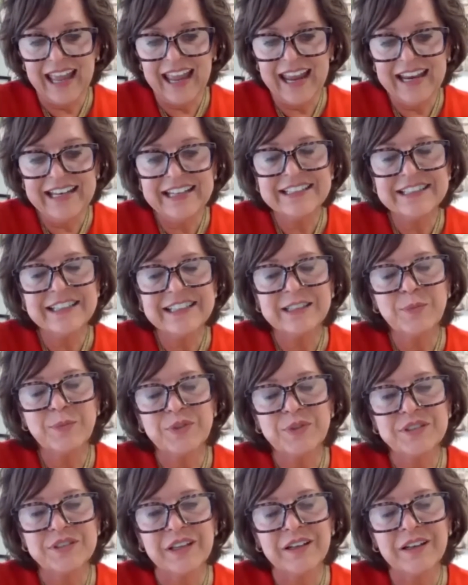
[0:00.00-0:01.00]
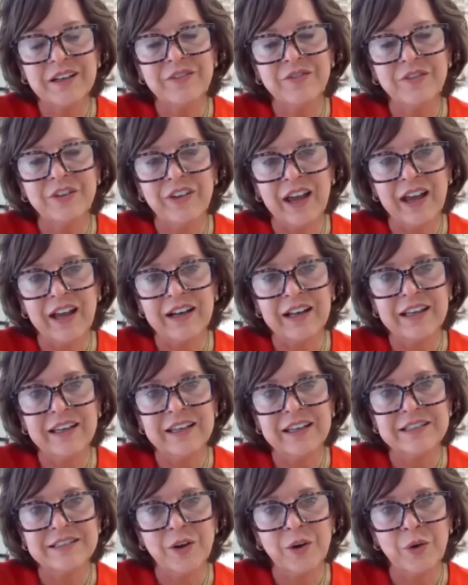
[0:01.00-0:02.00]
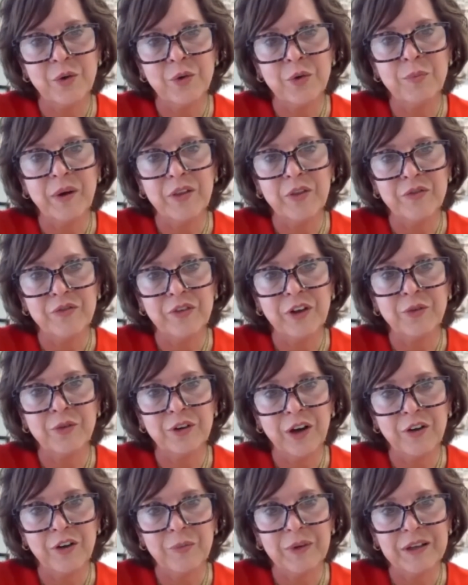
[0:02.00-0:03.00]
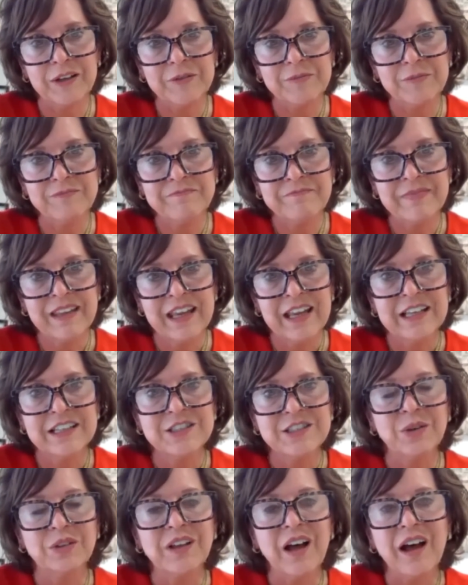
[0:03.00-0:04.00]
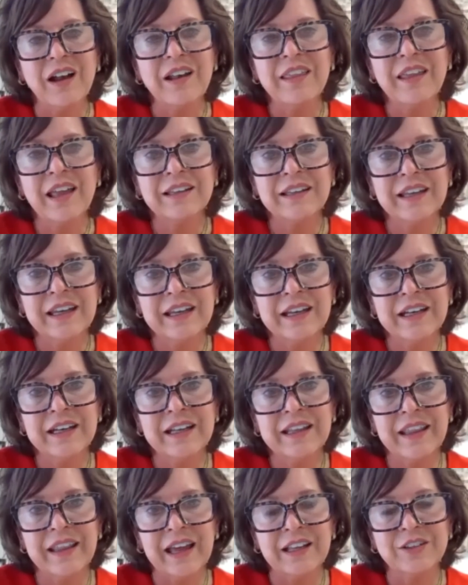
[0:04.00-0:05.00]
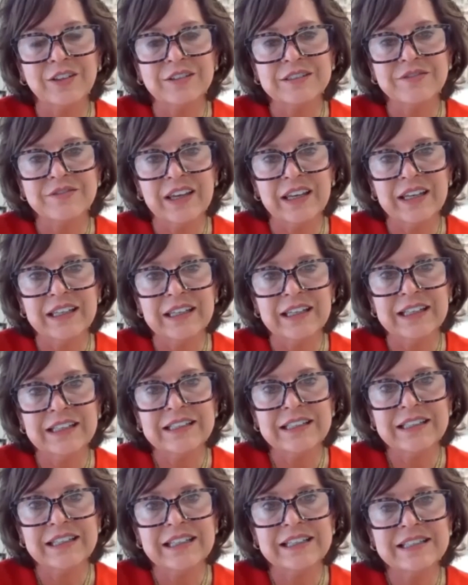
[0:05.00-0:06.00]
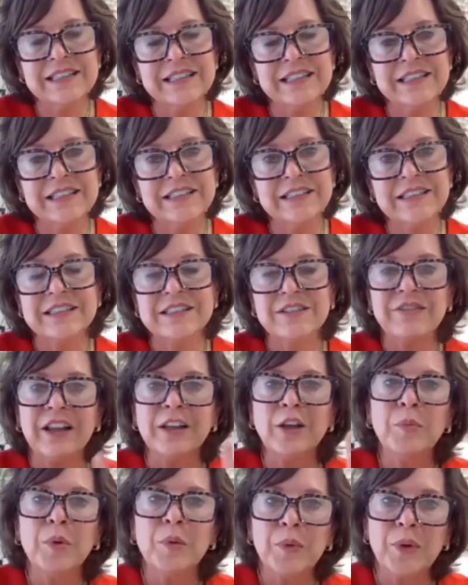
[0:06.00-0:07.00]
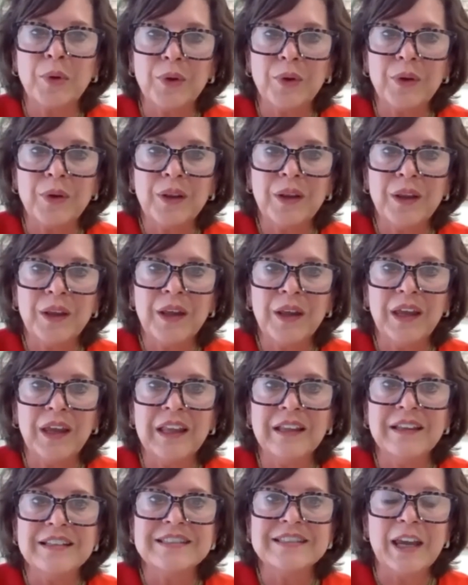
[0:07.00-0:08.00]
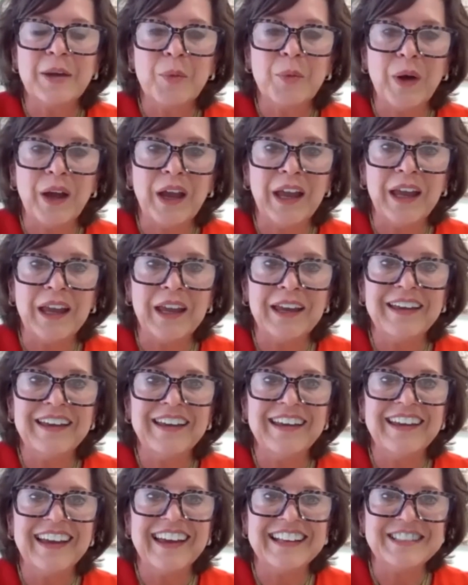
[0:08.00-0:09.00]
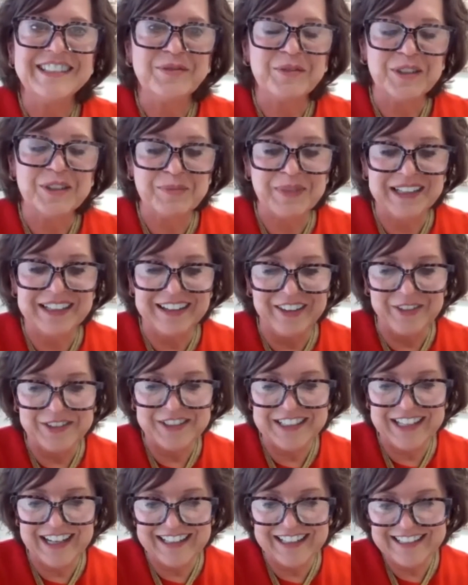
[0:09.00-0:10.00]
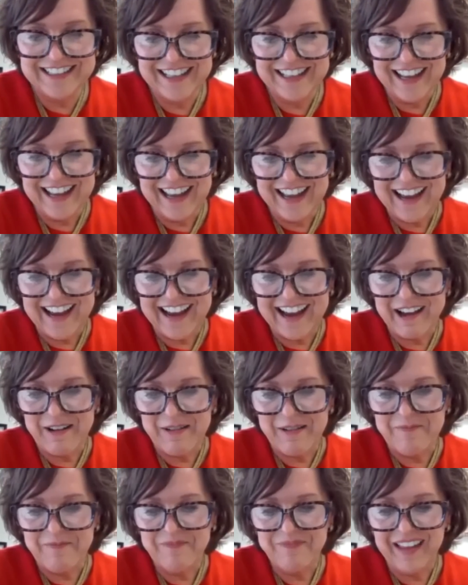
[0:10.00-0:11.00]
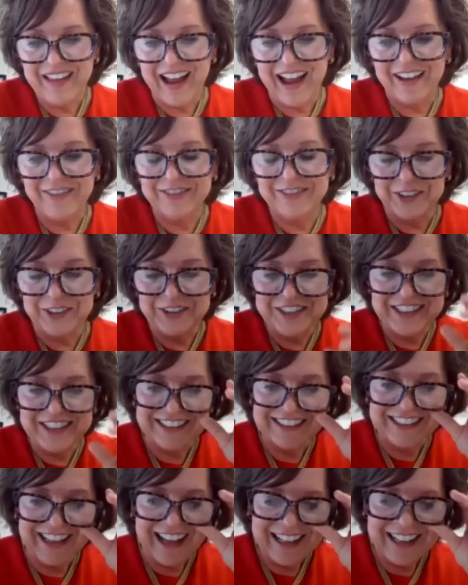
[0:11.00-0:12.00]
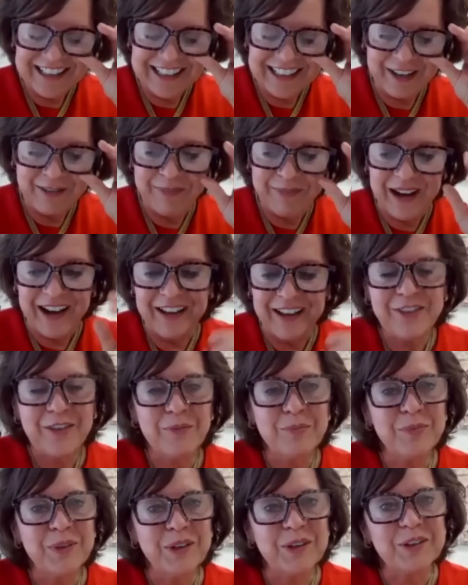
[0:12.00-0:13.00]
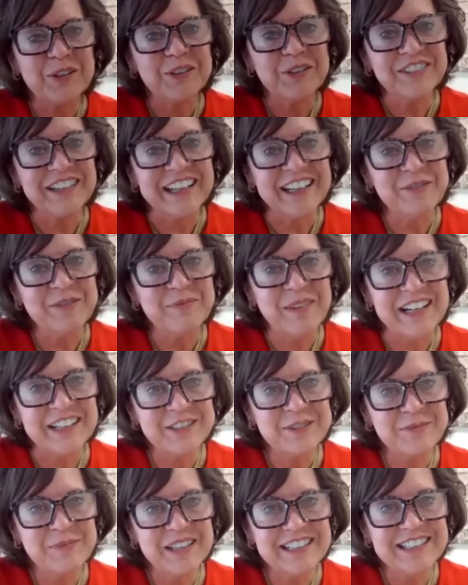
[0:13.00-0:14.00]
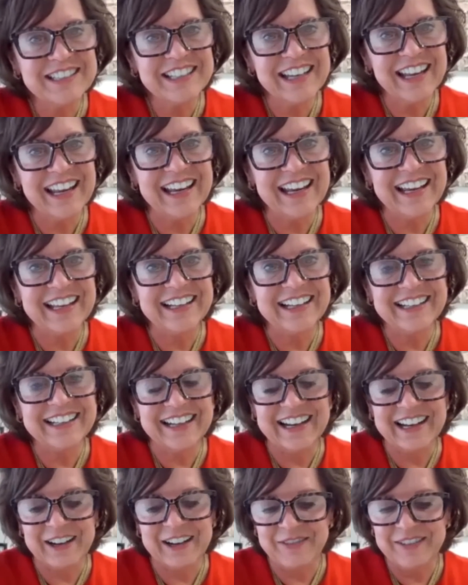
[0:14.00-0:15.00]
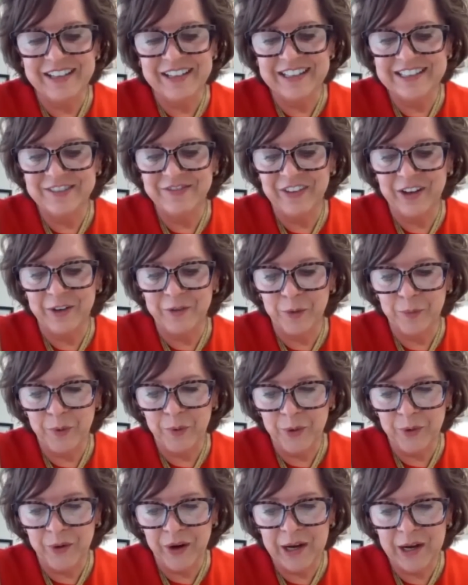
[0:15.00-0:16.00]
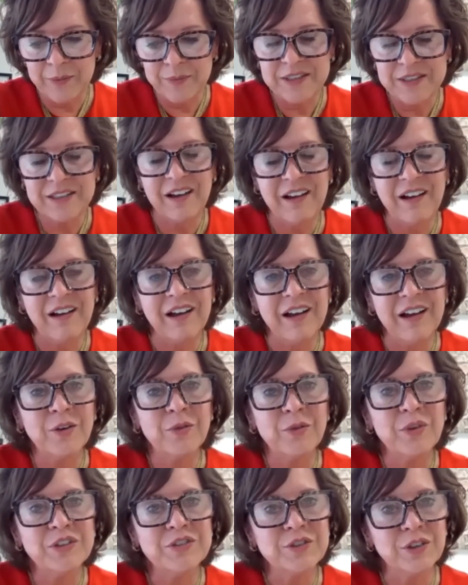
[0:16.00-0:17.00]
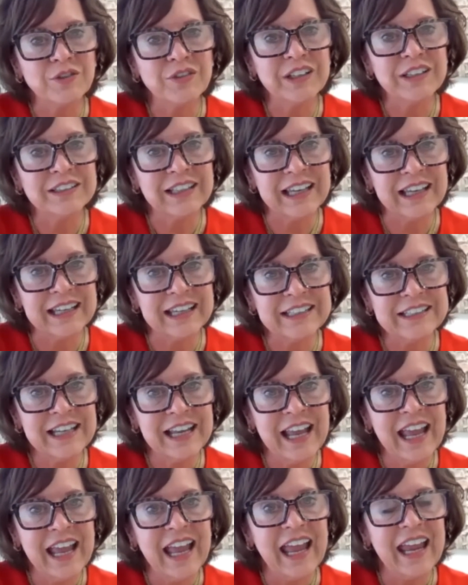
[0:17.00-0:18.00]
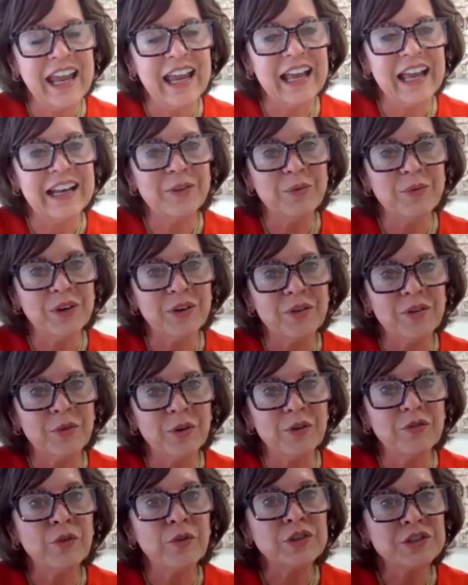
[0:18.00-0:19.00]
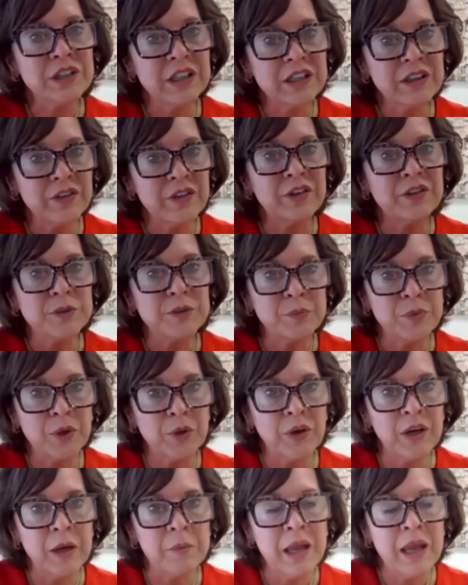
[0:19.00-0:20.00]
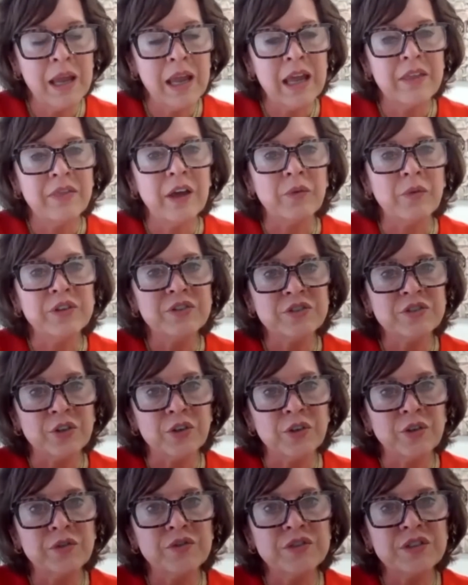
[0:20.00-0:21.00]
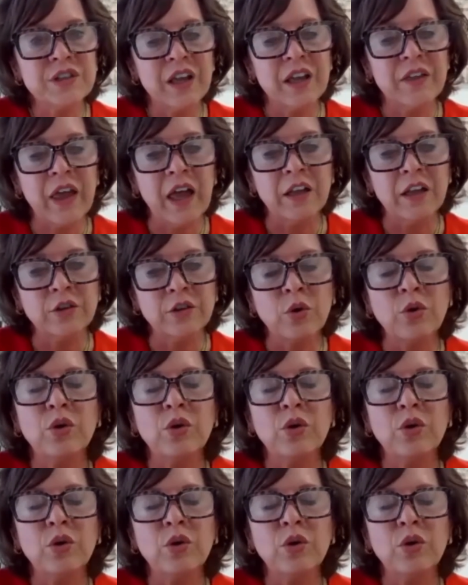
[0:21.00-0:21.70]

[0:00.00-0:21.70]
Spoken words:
86% of Nevada is owned by the federal government. So a lot of that land that looks vacant isn't developable in the same way as it would be in other states. I've learned a lot about the Bureau of Land Management and its federal programs on reserving land. And we're fortunate that there is a program that reserves that